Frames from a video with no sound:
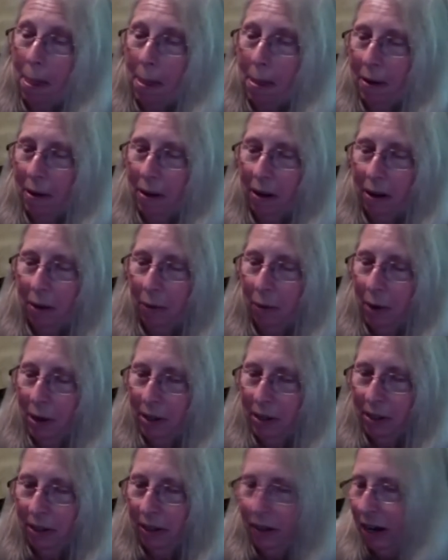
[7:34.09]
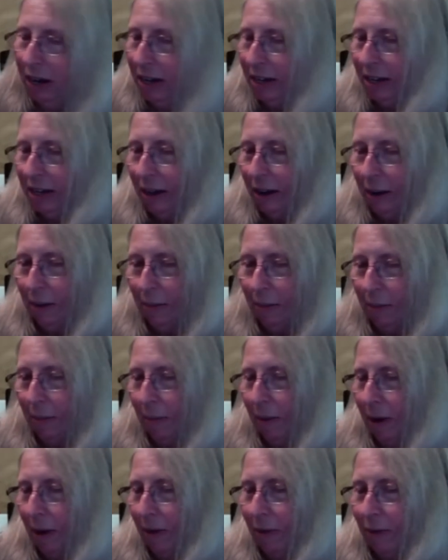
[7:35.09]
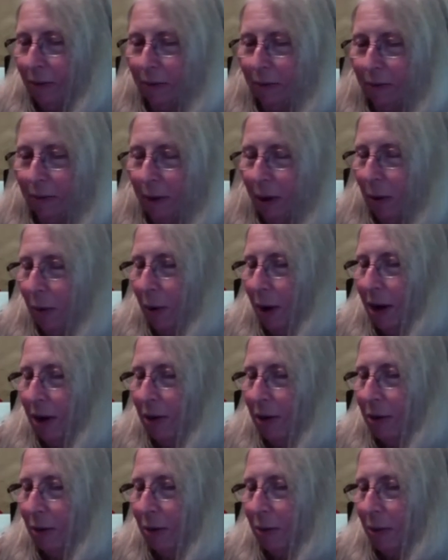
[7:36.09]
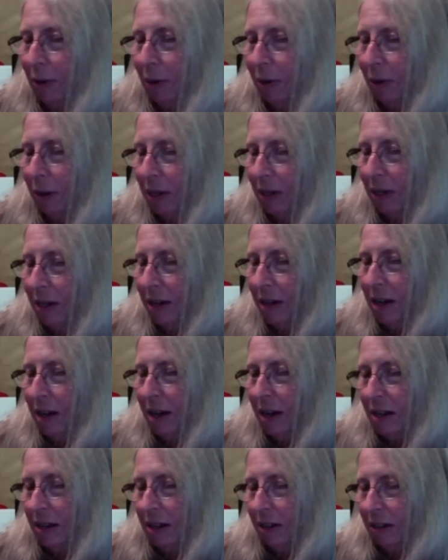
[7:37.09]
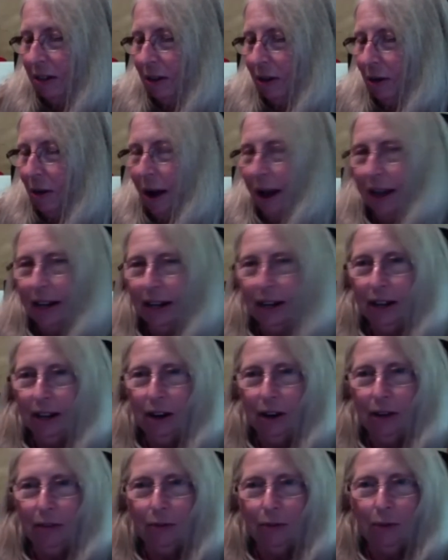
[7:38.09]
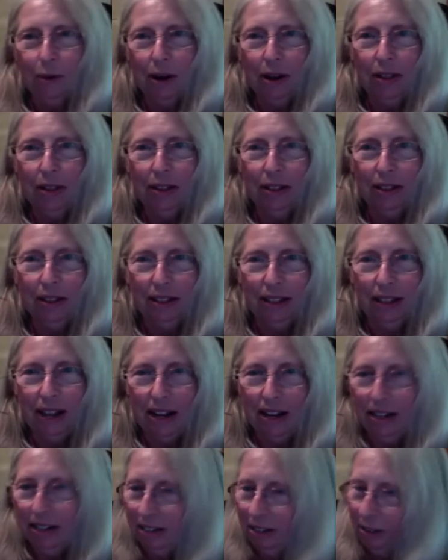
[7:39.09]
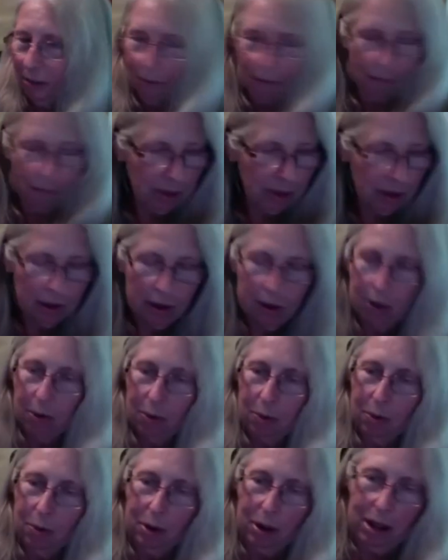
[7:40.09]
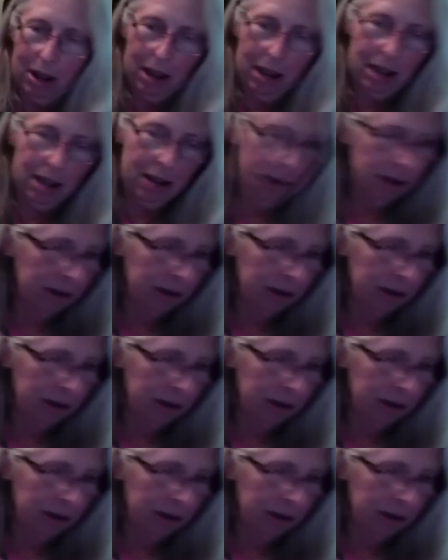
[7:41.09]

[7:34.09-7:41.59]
it wasn't lighting up. My my wires were broken. So I cut off one of the lights and